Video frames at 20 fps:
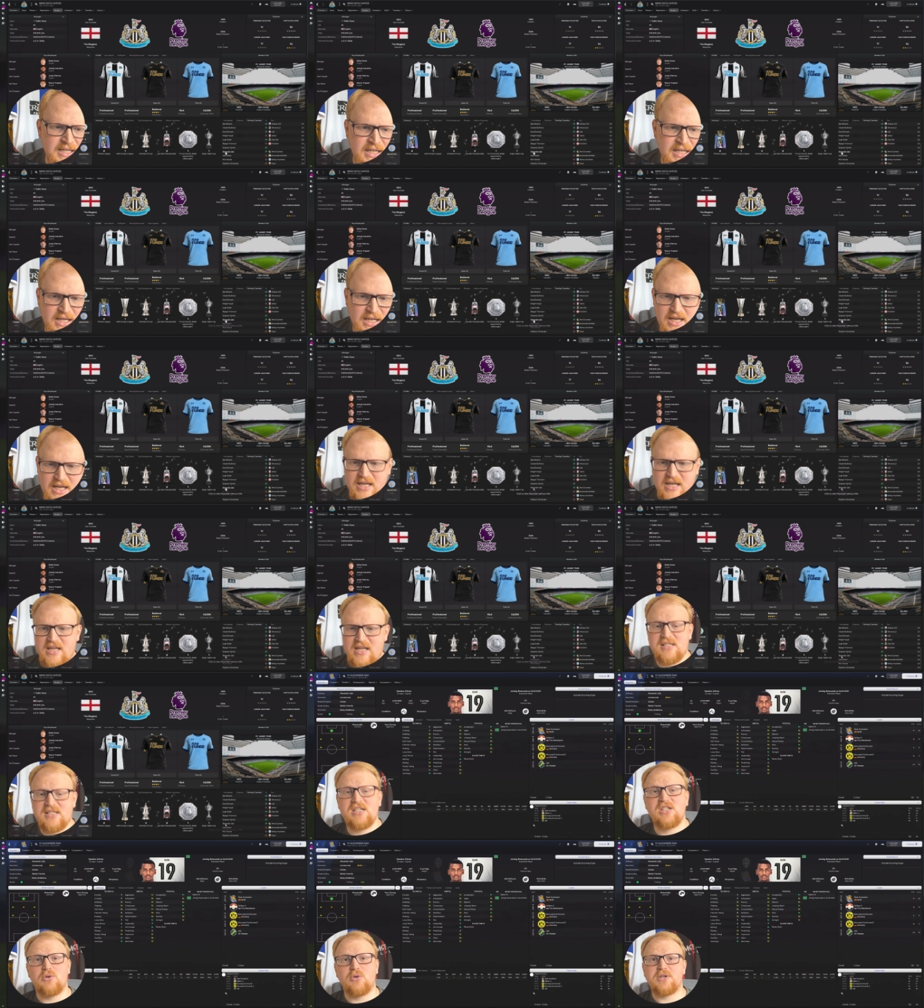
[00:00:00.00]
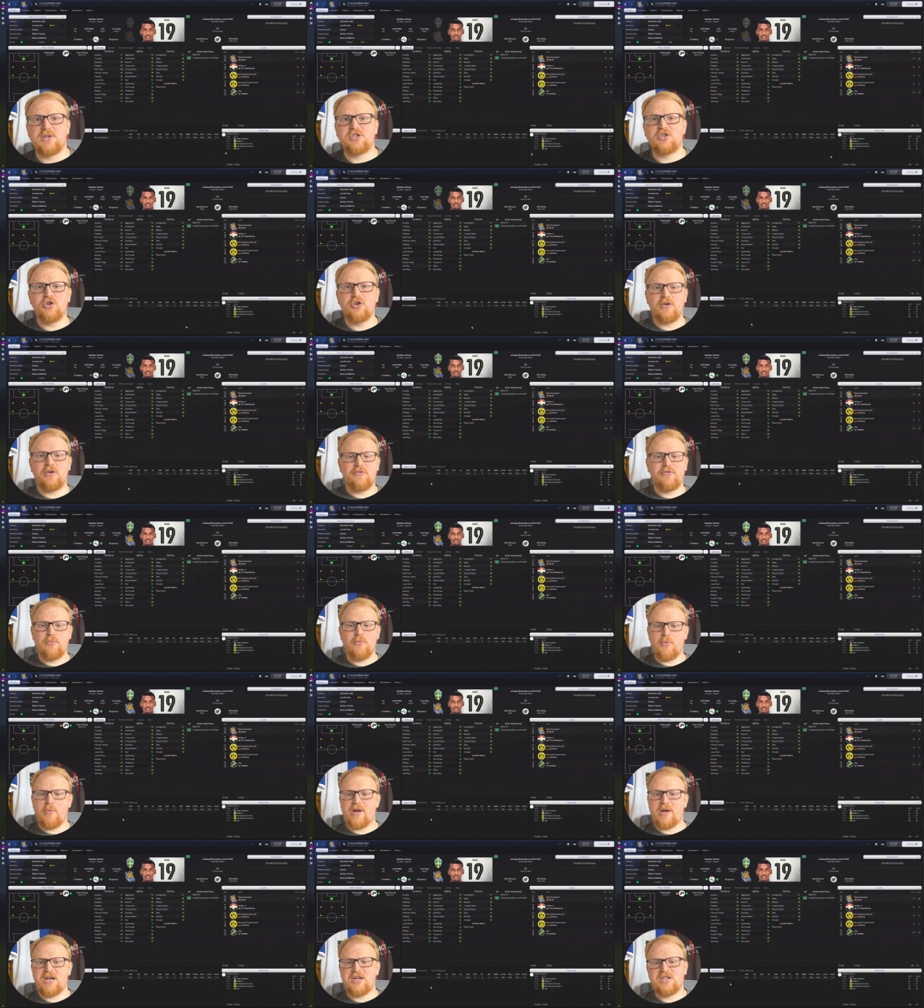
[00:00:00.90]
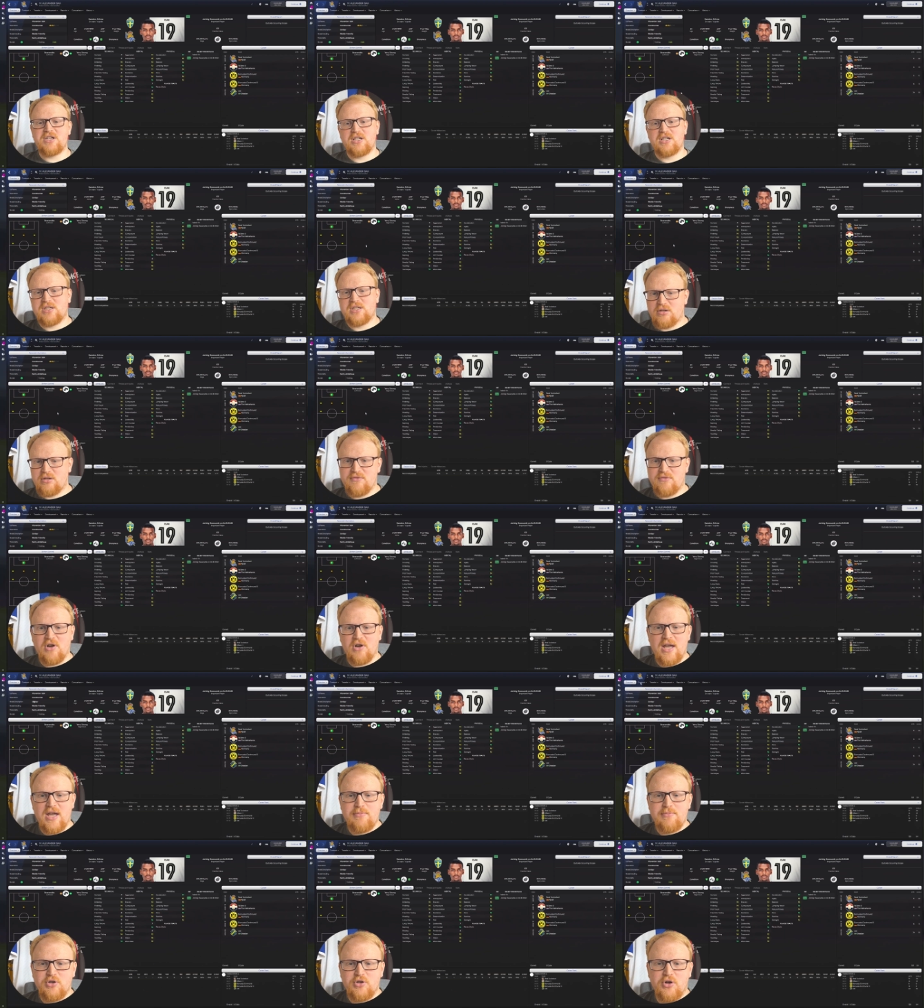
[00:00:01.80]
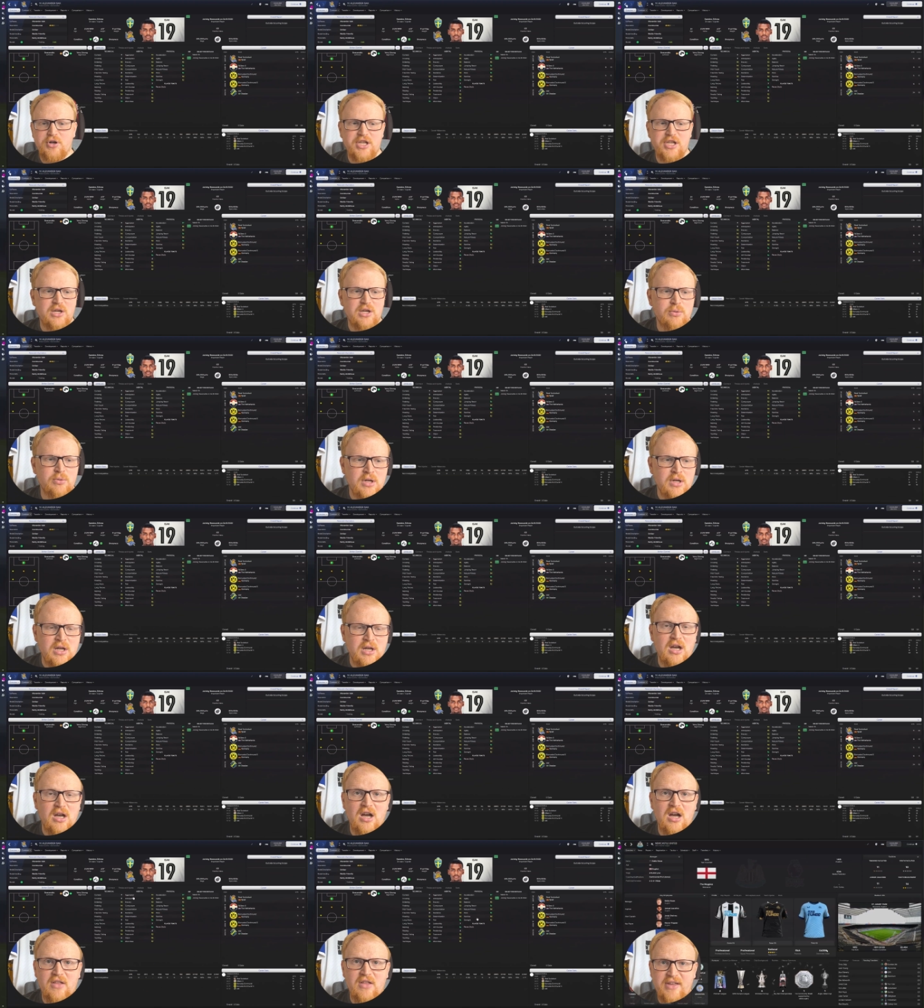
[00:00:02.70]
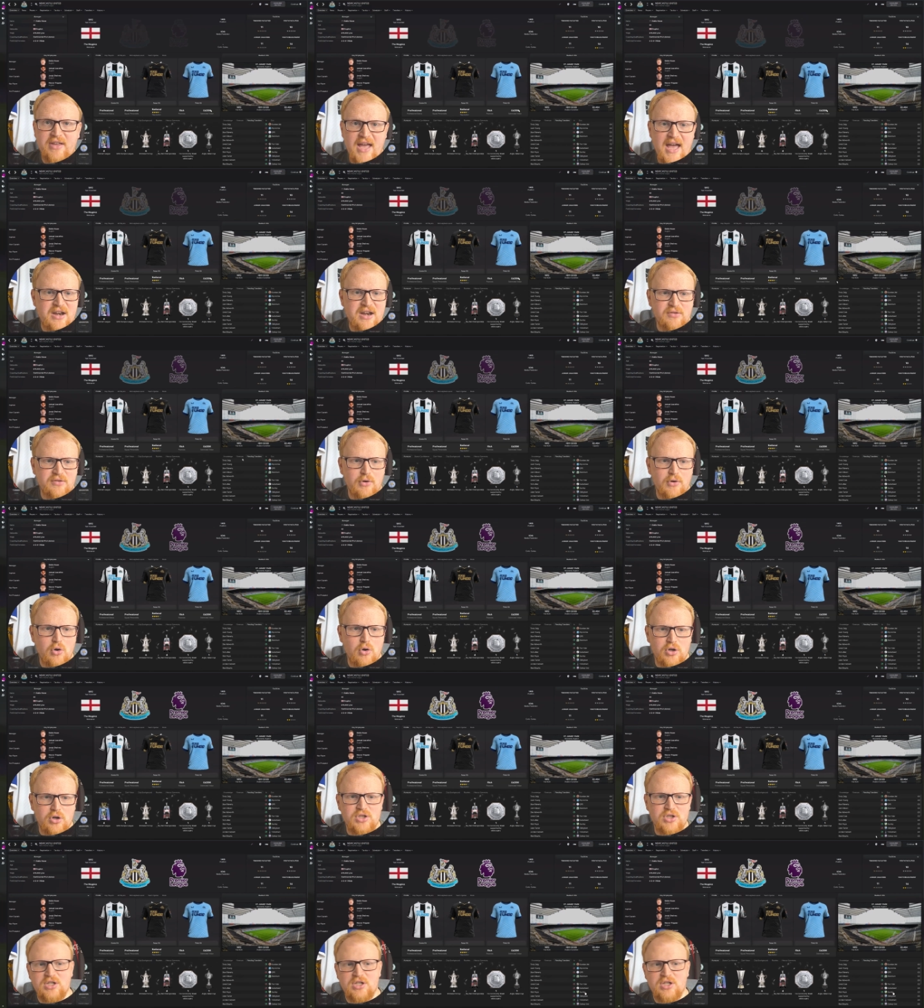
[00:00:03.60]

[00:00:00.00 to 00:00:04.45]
Here he is. He's always good on Football Manager, so you've got him joining you uh, at the end of August.